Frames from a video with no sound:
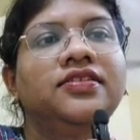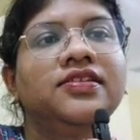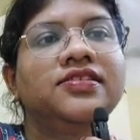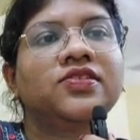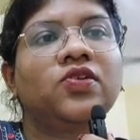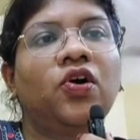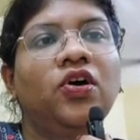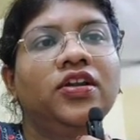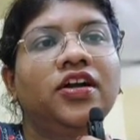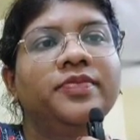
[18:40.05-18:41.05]
this
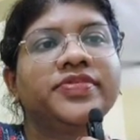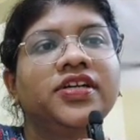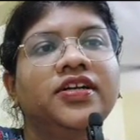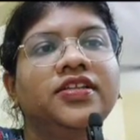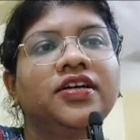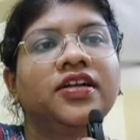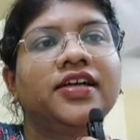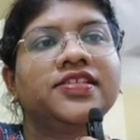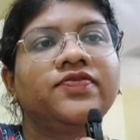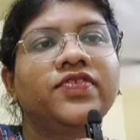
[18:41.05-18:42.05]
all comes under the
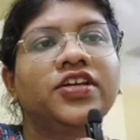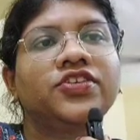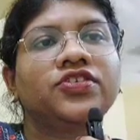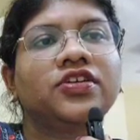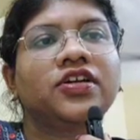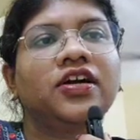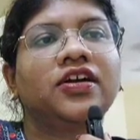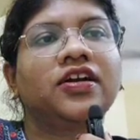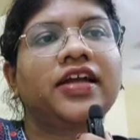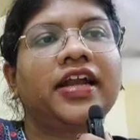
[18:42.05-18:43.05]
classification
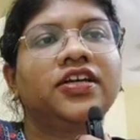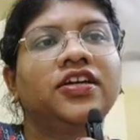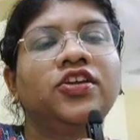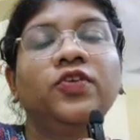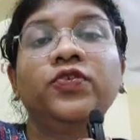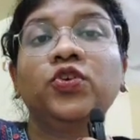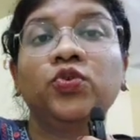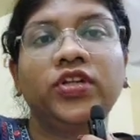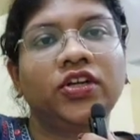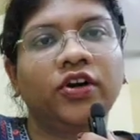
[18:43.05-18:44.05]
category of
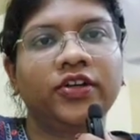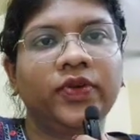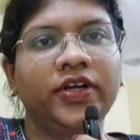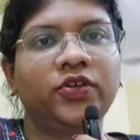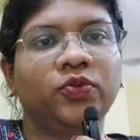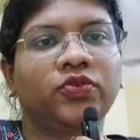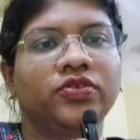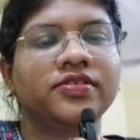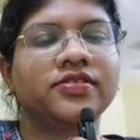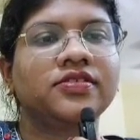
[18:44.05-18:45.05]
uniconvate
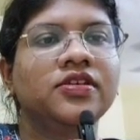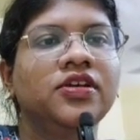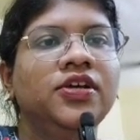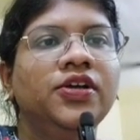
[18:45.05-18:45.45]
uterus.